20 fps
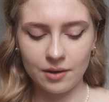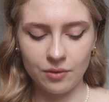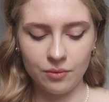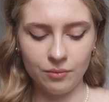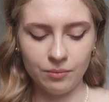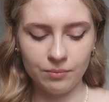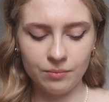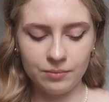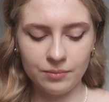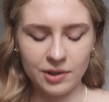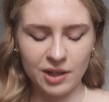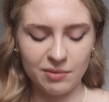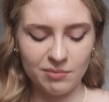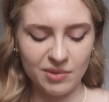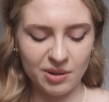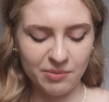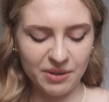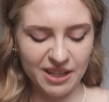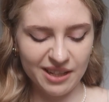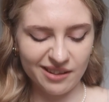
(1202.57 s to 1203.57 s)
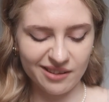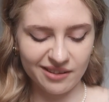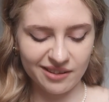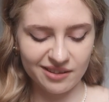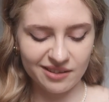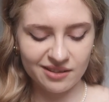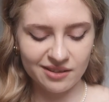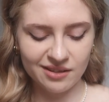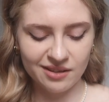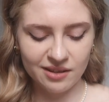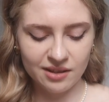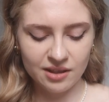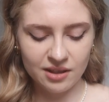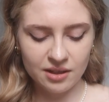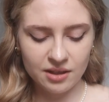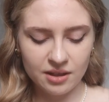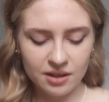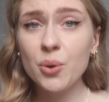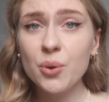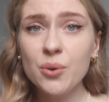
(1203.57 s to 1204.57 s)
I'll knit maybe like
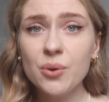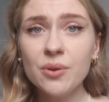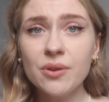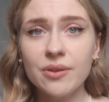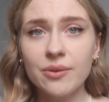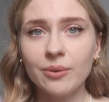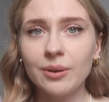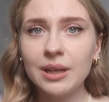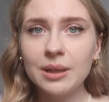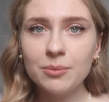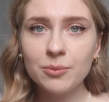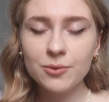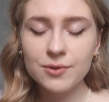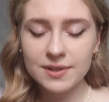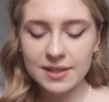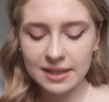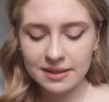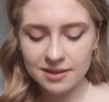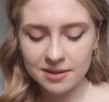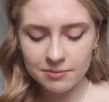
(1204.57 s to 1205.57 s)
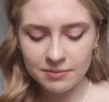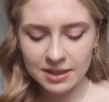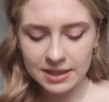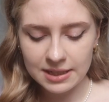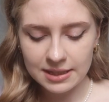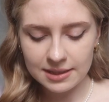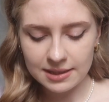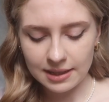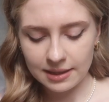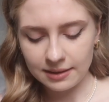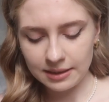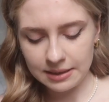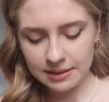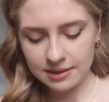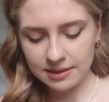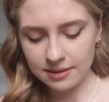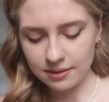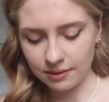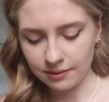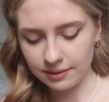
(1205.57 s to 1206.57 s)
2-3 more centimeters and
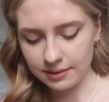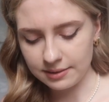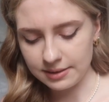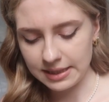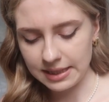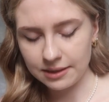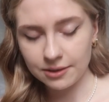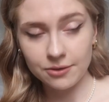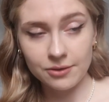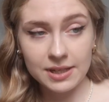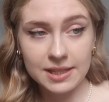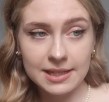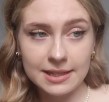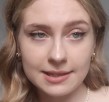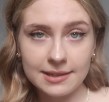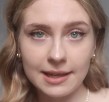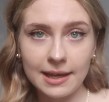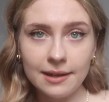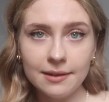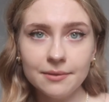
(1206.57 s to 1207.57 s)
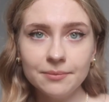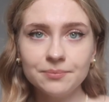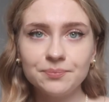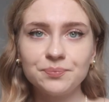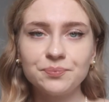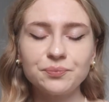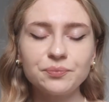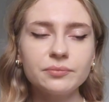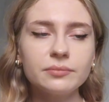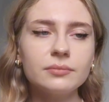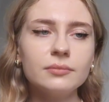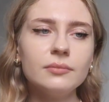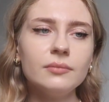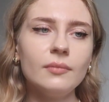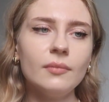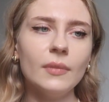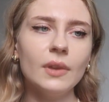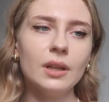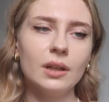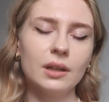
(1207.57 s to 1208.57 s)
then start the decreases then,
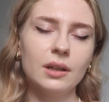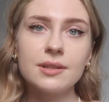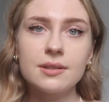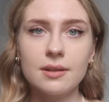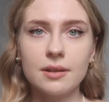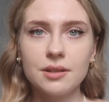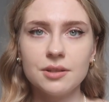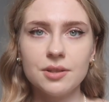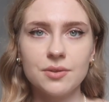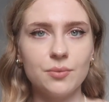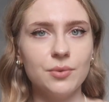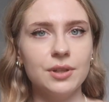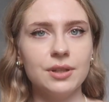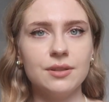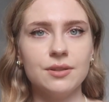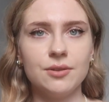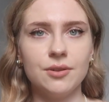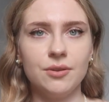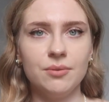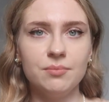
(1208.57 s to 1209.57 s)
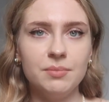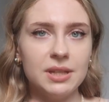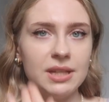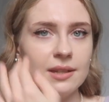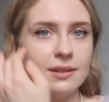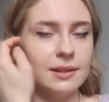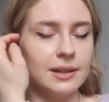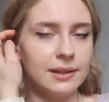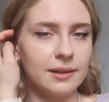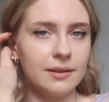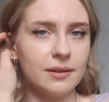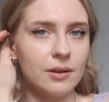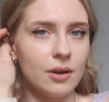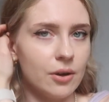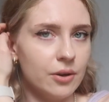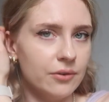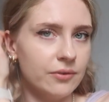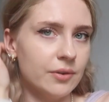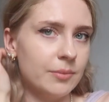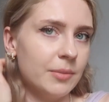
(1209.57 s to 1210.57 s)
because I just wanted to be like
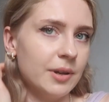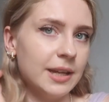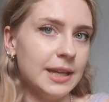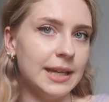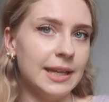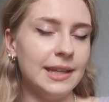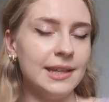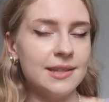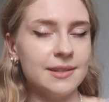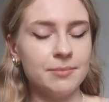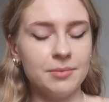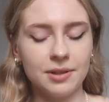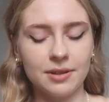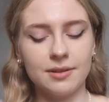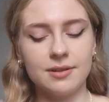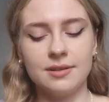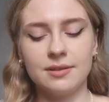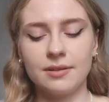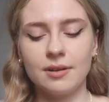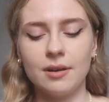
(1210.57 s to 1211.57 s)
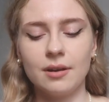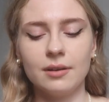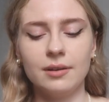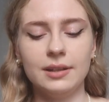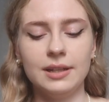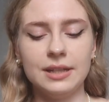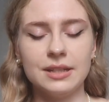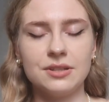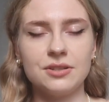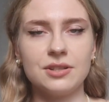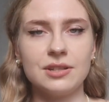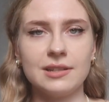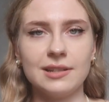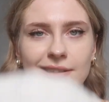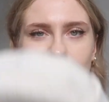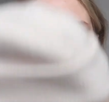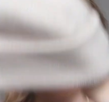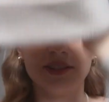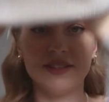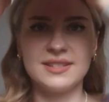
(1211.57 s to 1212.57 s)
over my ears, because currently it's just
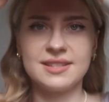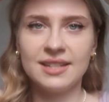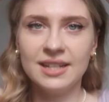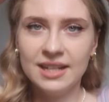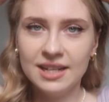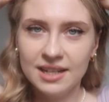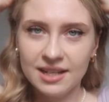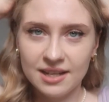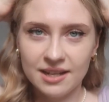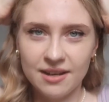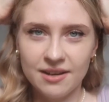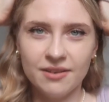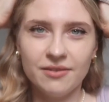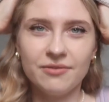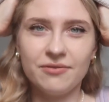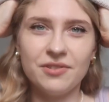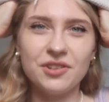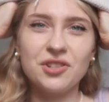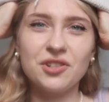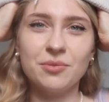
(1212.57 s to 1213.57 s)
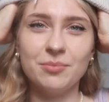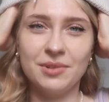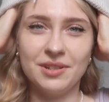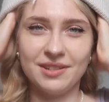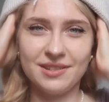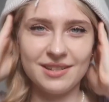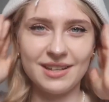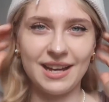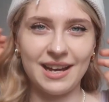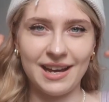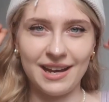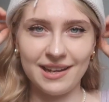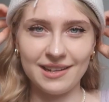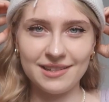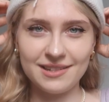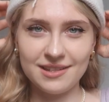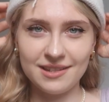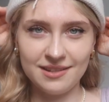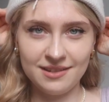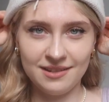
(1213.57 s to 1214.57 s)
like this fisherman
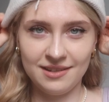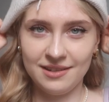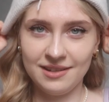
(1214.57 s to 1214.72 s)
hat